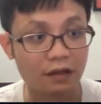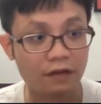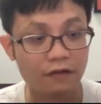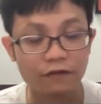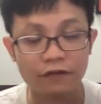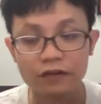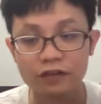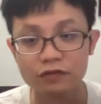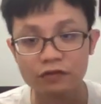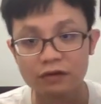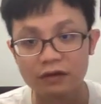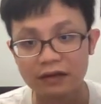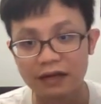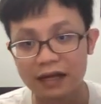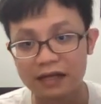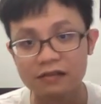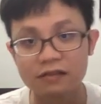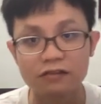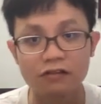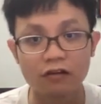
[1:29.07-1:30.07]
fish will
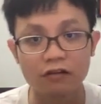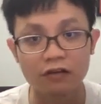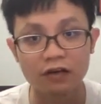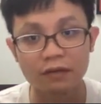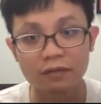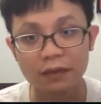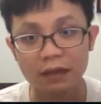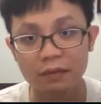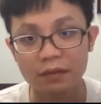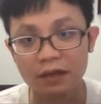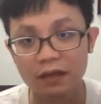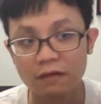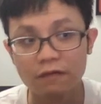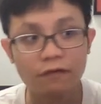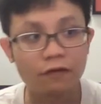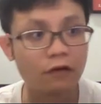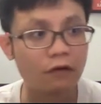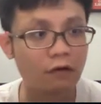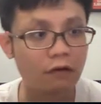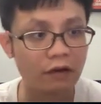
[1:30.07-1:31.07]
last longer, maybe
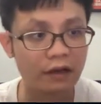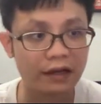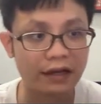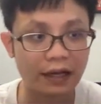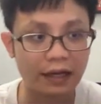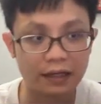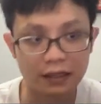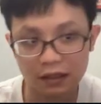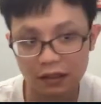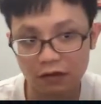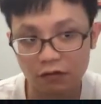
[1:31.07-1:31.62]
for another